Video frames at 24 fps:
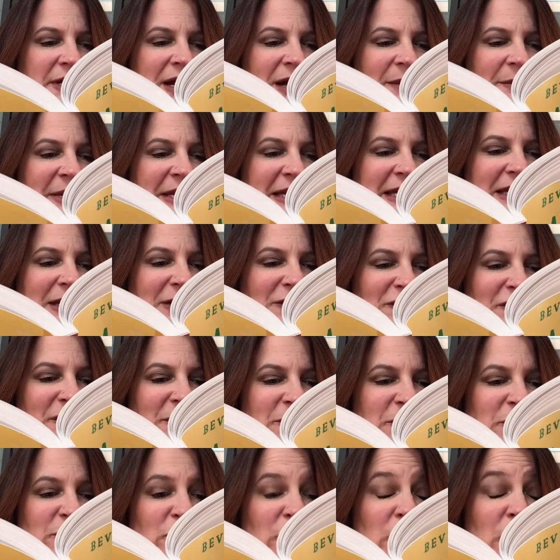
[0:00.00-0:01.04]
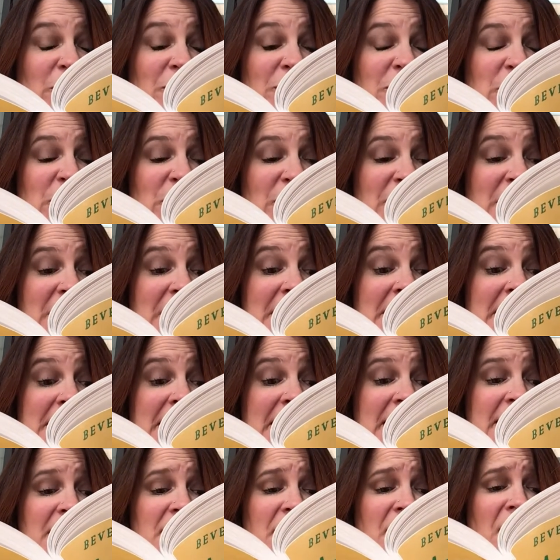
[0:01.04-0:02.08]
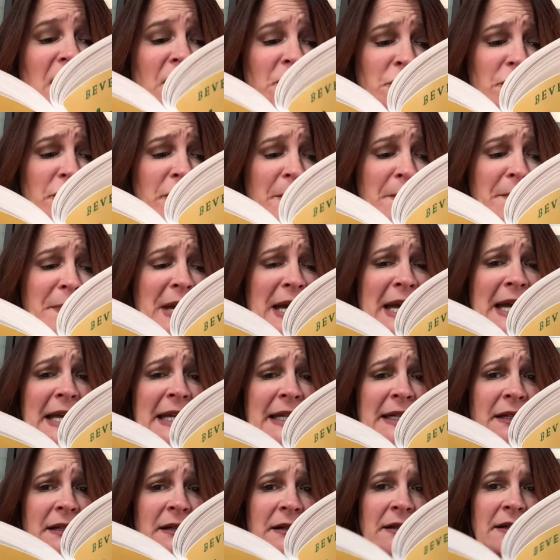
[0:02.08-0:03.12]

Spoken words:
coming in from room 216. "Under the bed."